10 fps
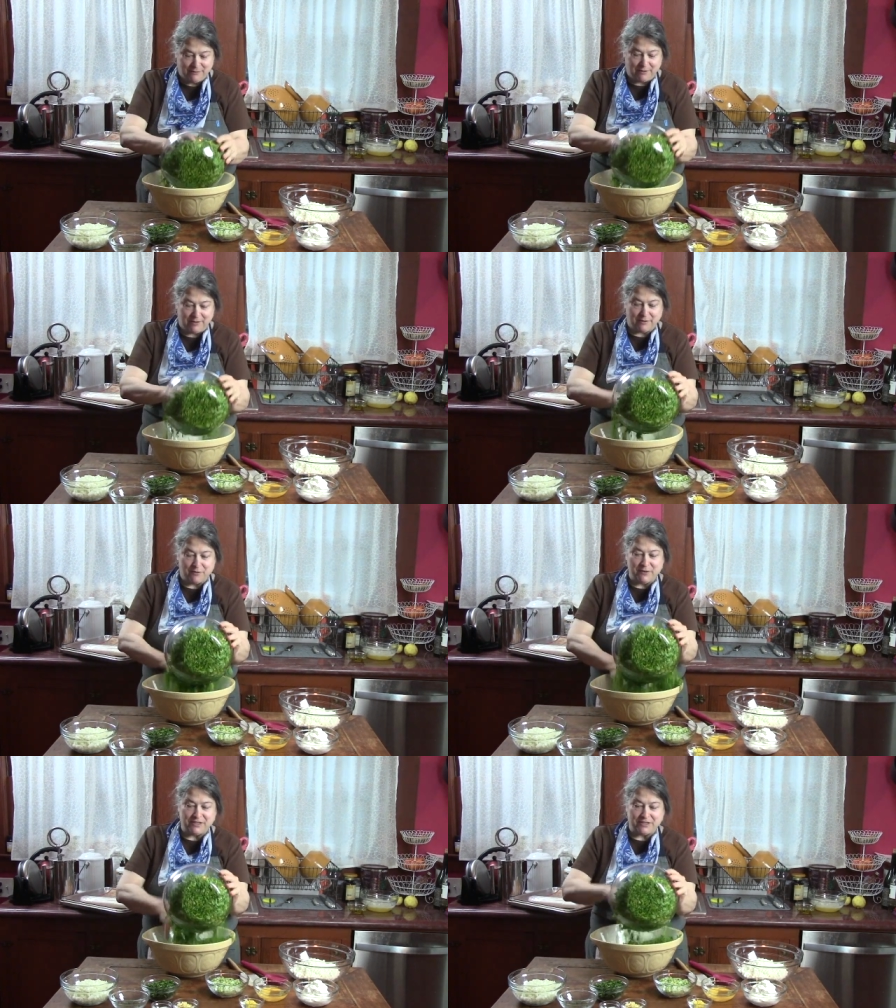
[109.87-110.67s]
We're
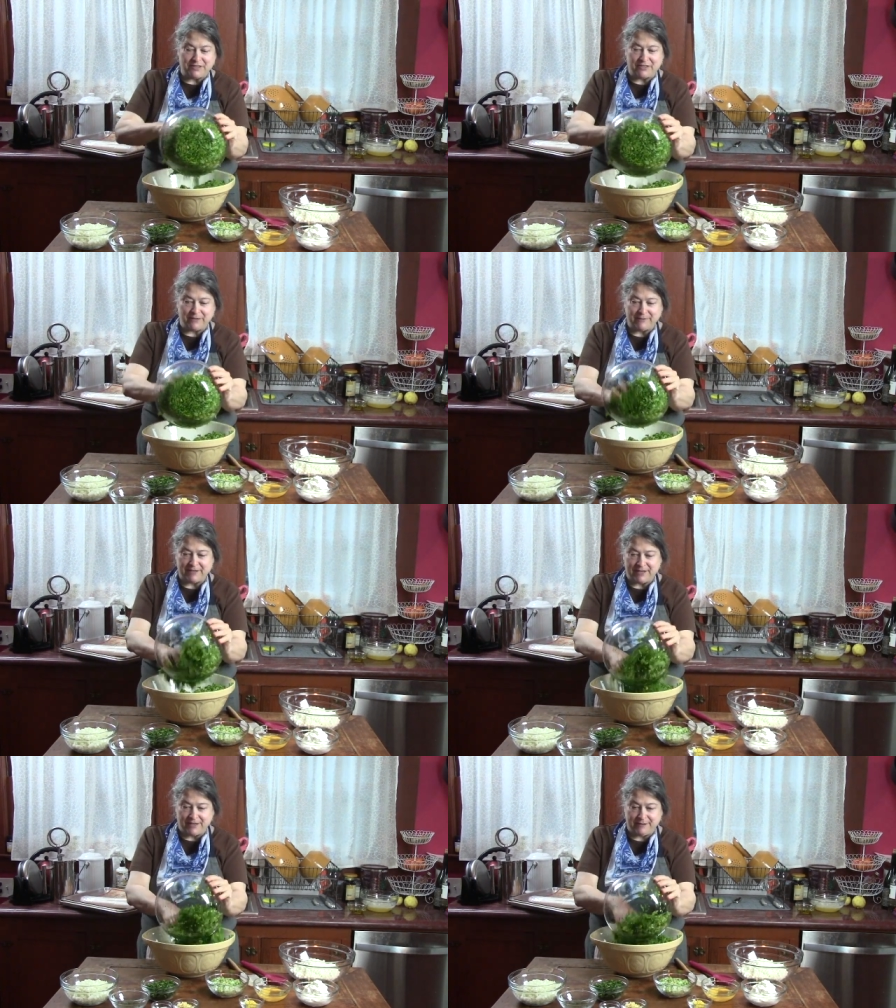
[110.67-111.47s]
going to start
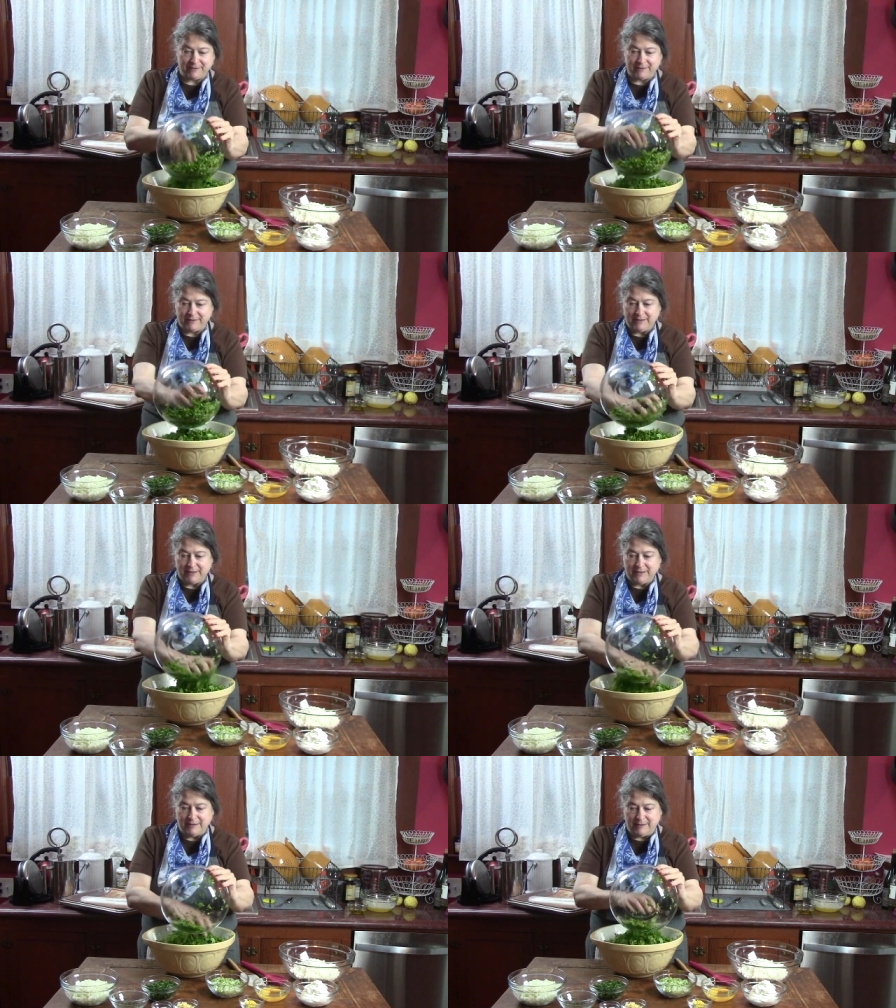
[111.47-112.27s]

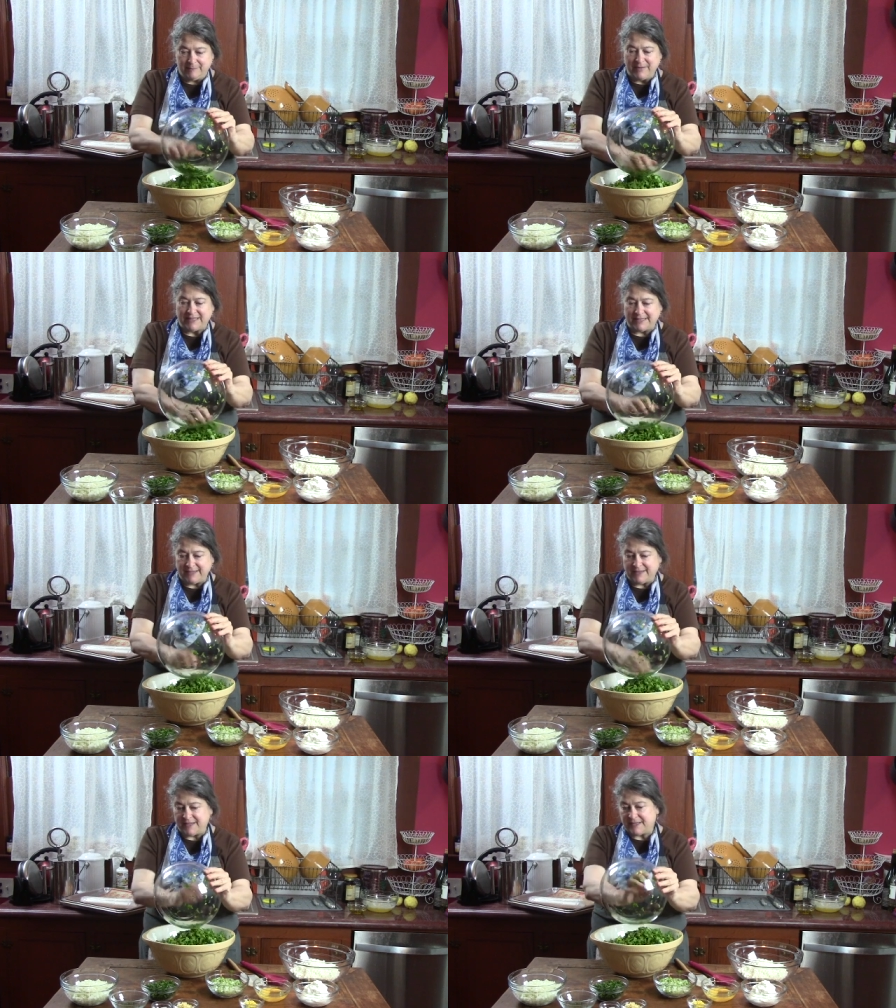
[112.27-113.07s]
with
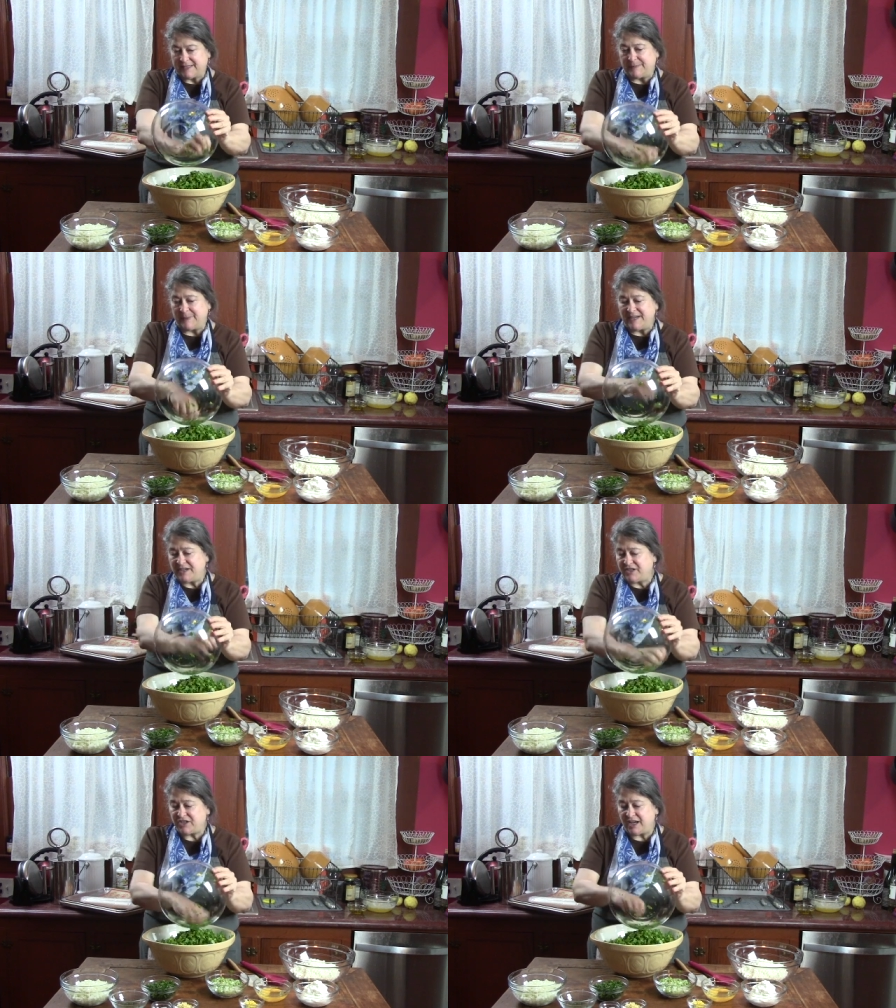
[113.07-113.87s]
mixing the
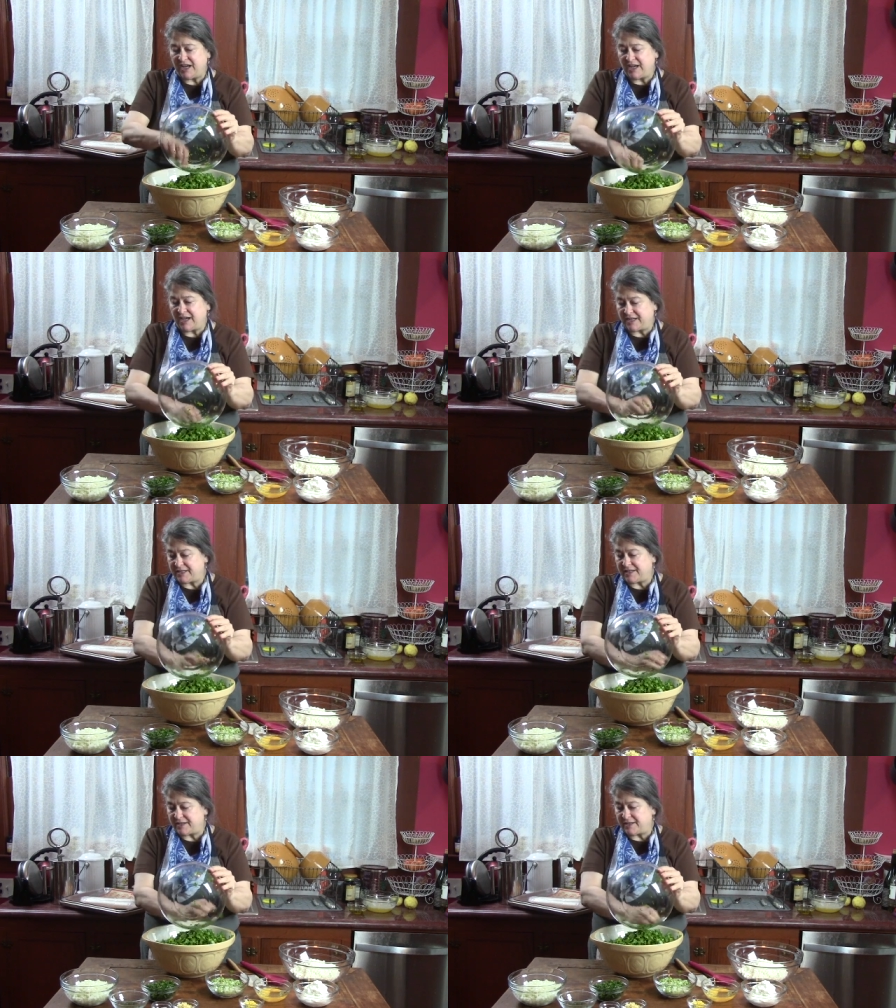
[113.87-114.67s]
spinach
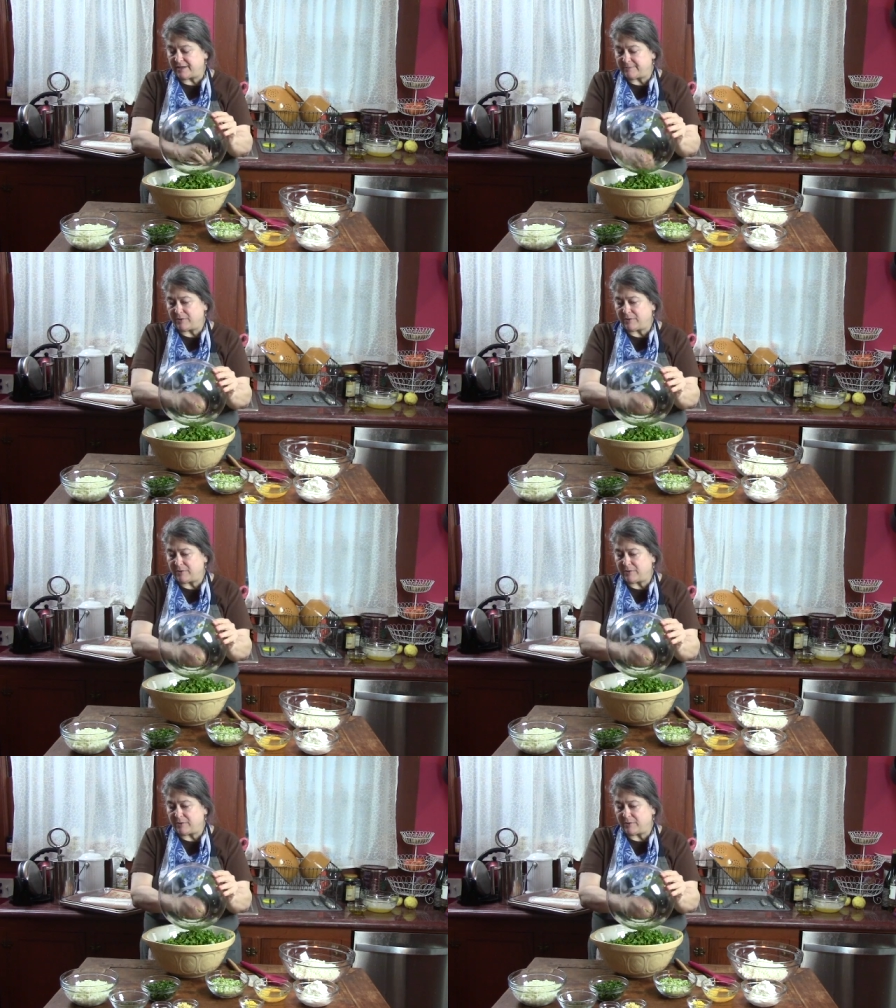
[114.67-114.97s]
and the